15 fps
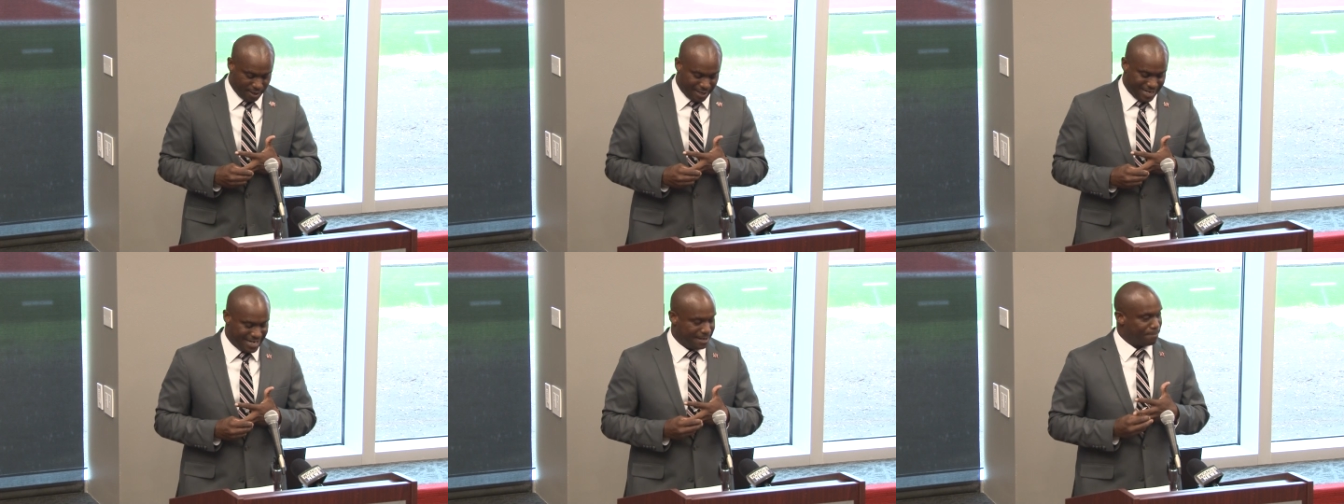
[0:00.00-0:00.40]

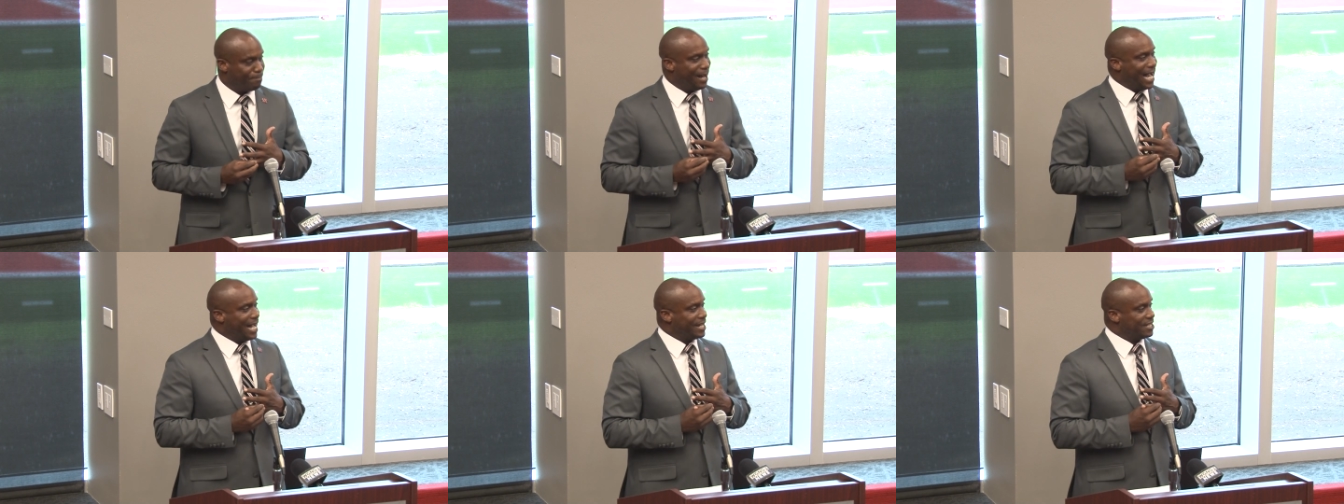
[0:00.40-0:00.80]
He
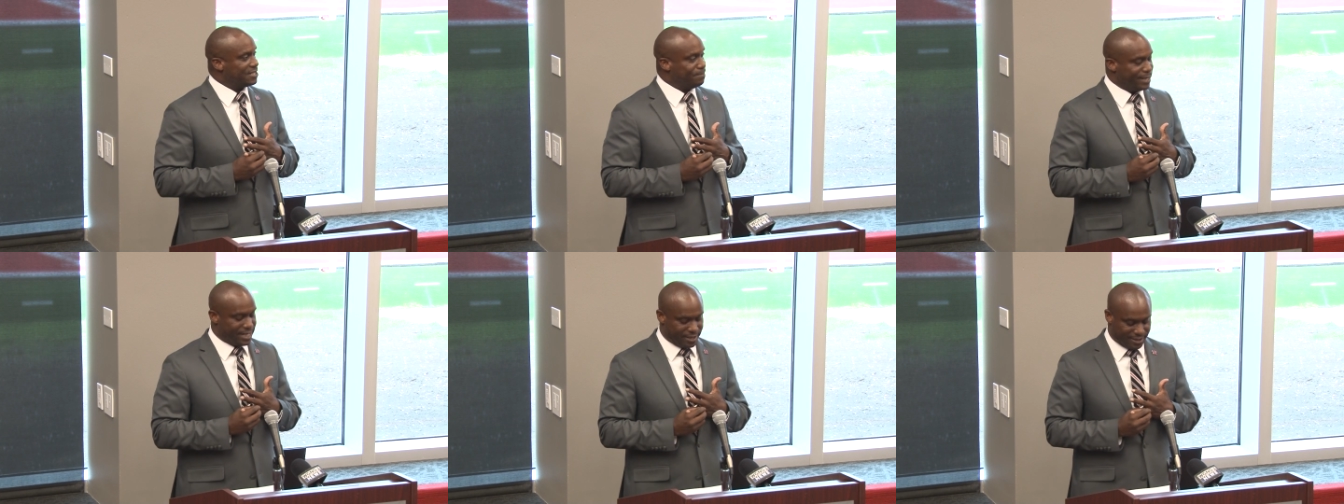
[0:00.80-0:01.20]
embodies
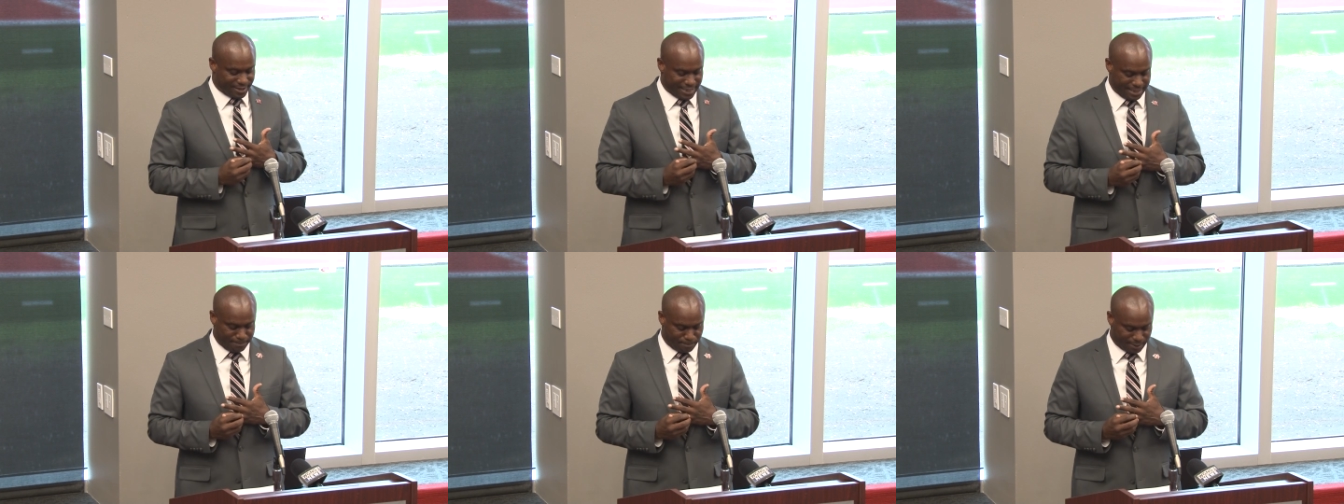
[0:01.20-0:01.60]
being a
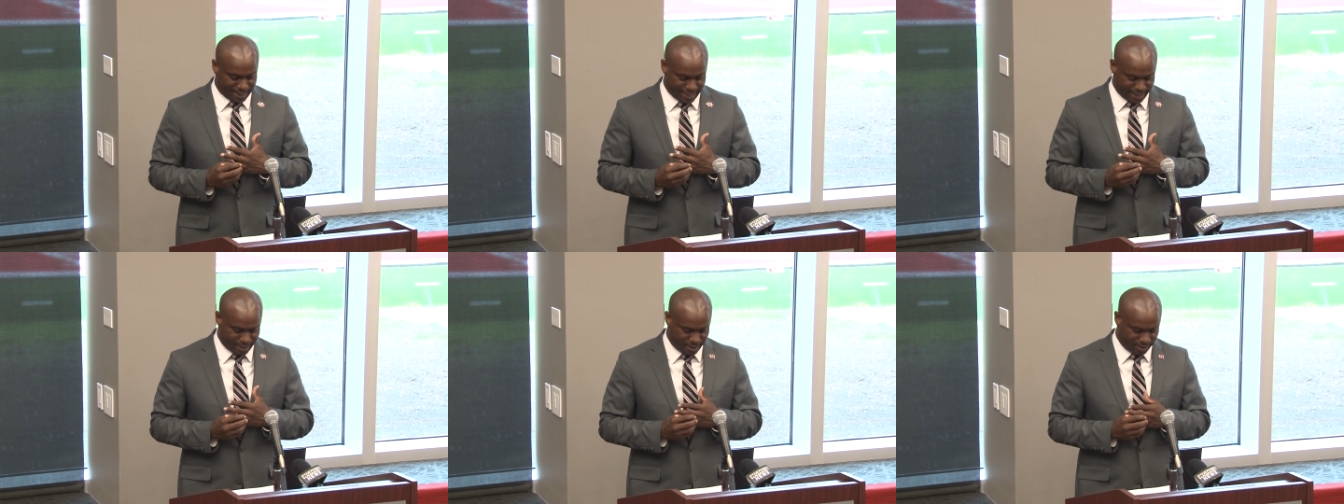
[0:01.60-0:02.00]
team
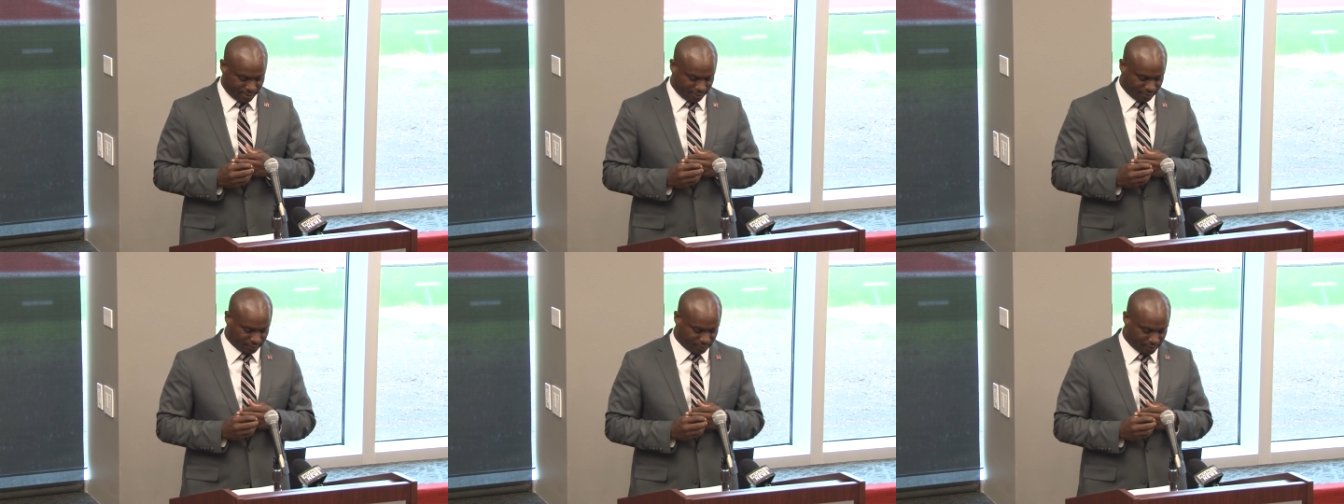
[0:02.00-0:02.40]
player,
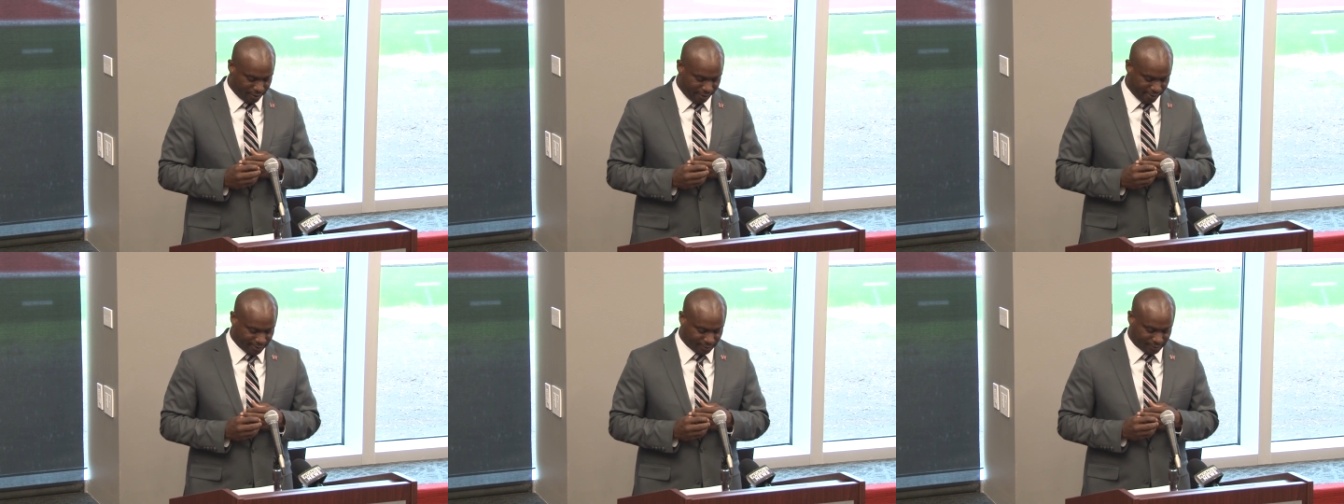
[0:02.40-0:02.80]

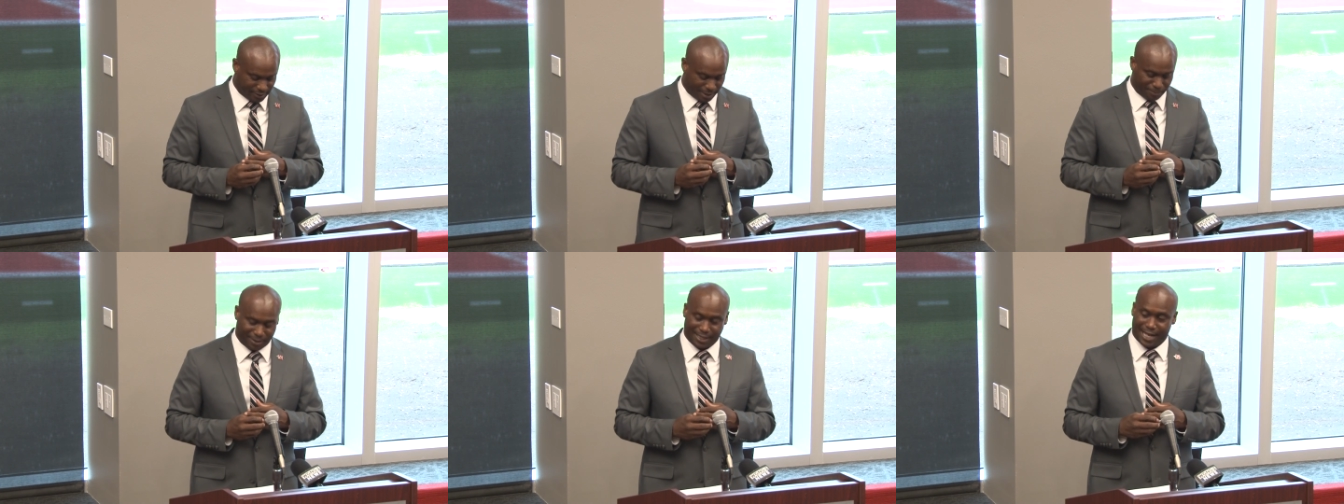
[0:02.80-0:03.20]

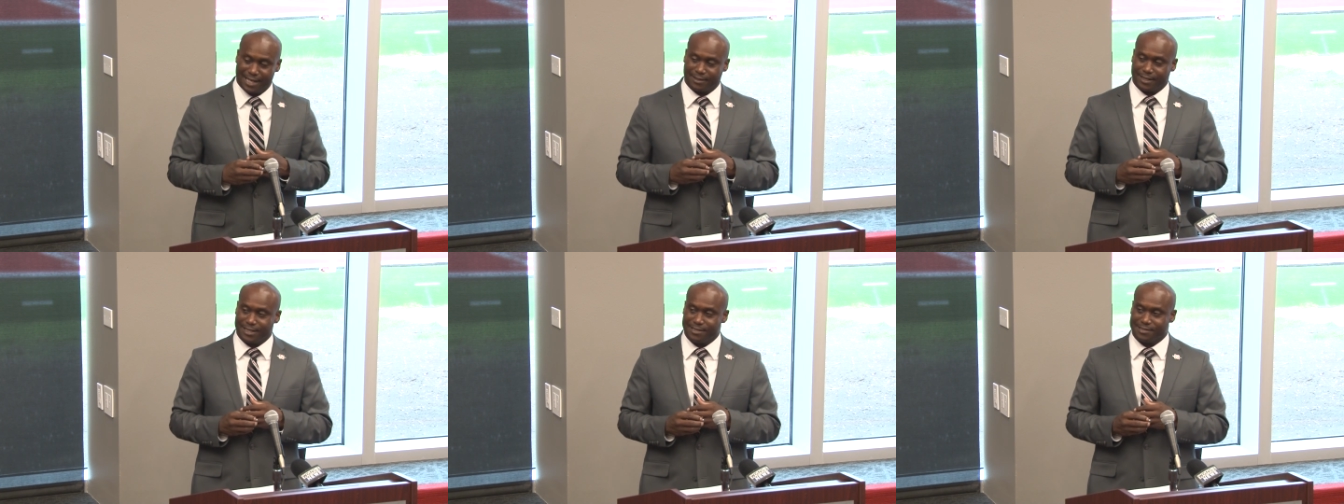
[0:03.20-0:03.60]
and I'm
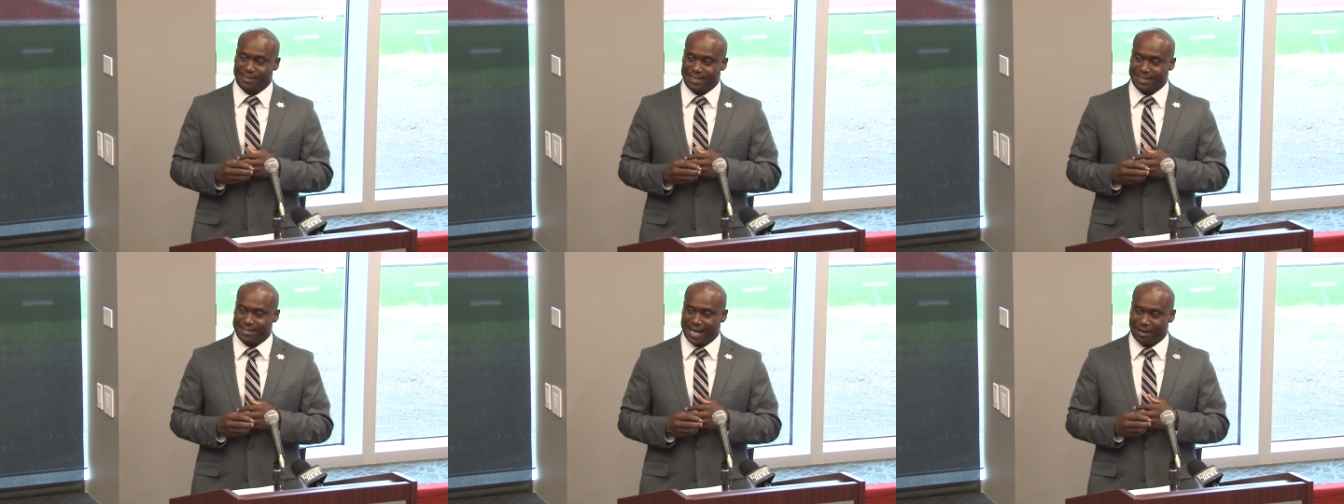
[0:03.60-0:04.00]
glad that he's
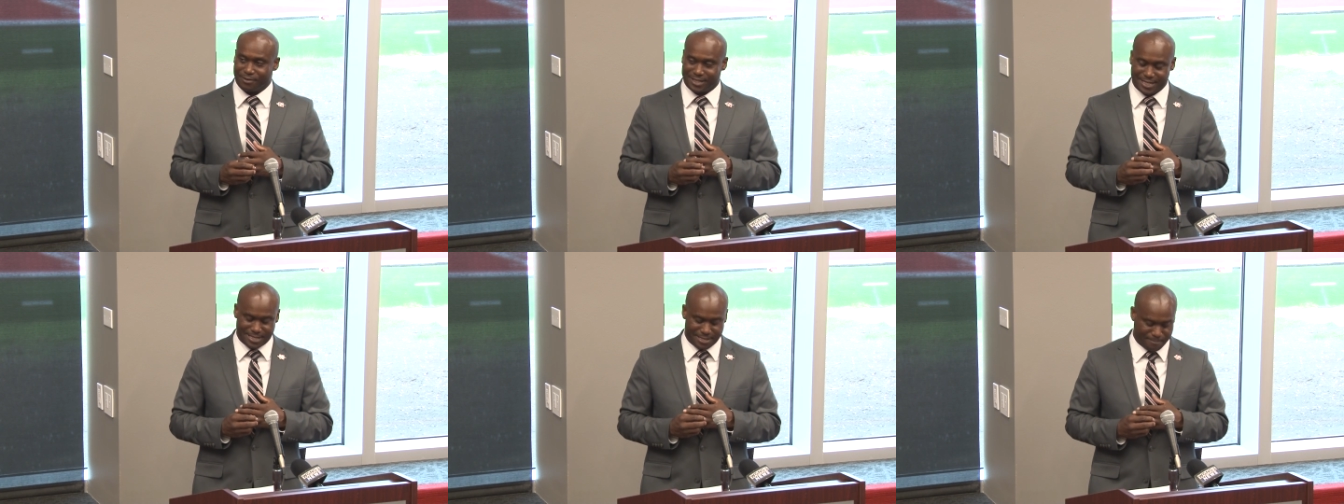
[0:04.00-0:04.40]
leading our
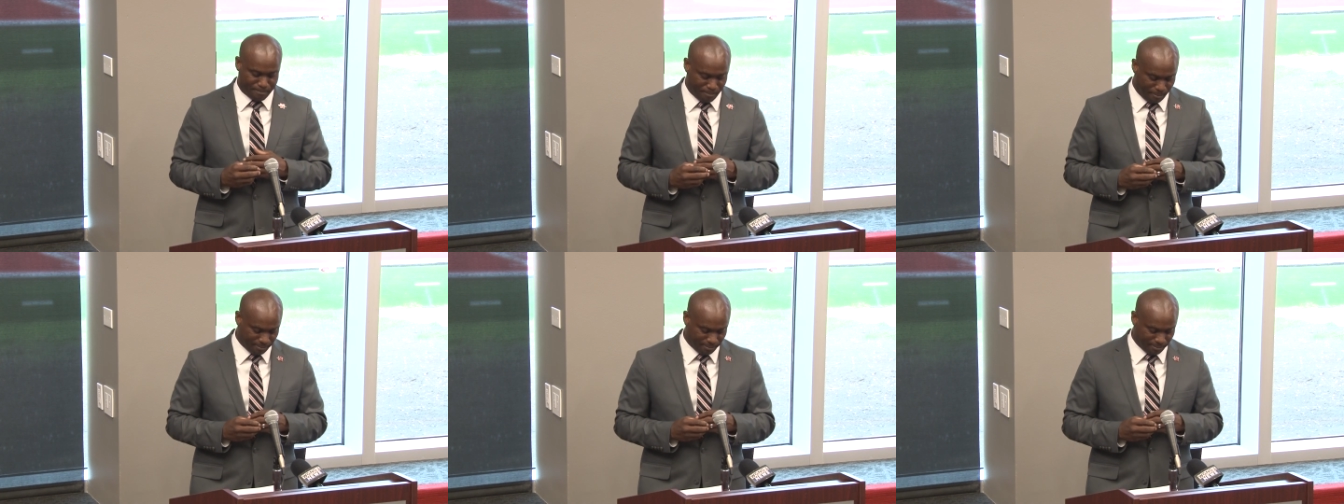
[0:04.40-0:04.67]
team.